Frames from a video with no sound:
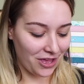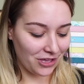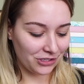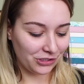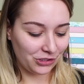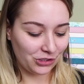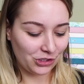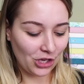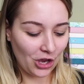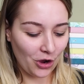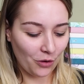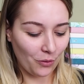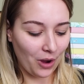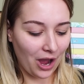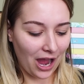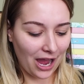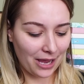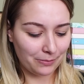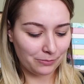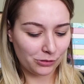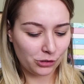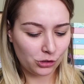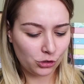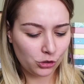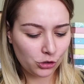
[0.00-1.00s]
So
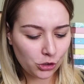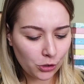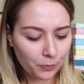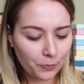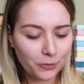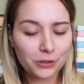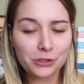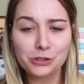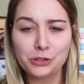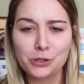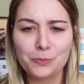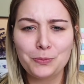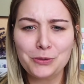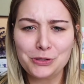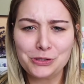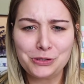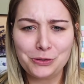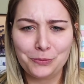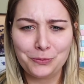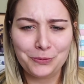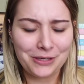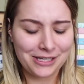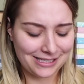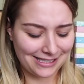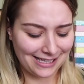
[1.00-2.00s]
I'm super
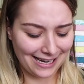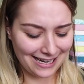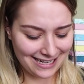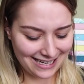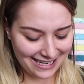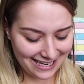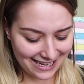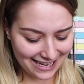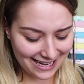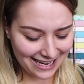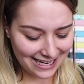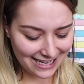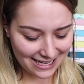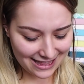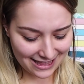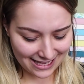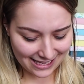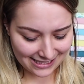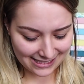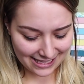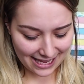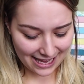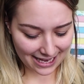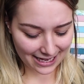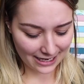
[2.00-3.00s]
excited to get into
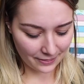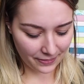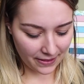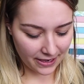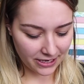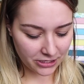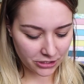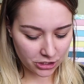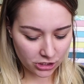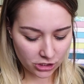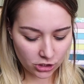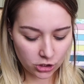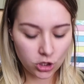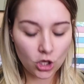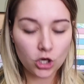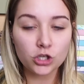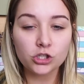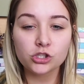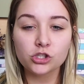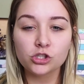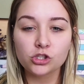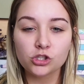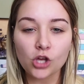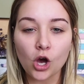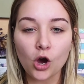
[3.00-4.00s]
this, and they just look
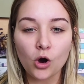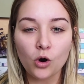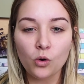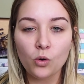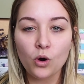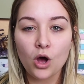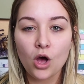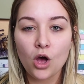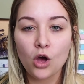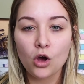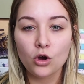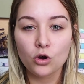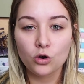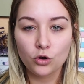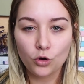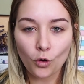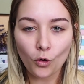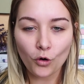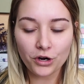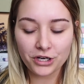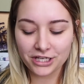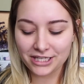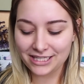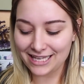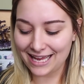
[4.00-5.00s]
so
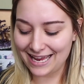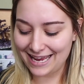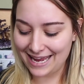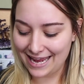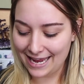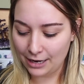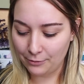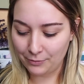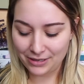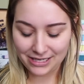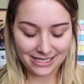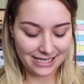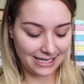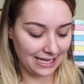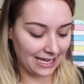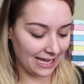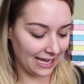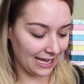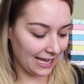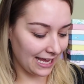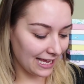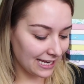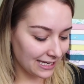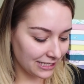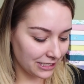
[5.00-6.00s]
gorgeous. I can't wait to
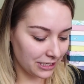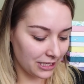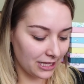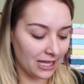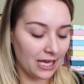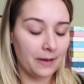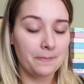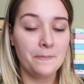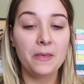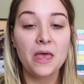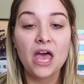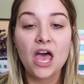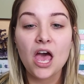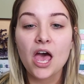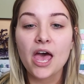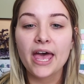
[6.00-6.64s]
get into them.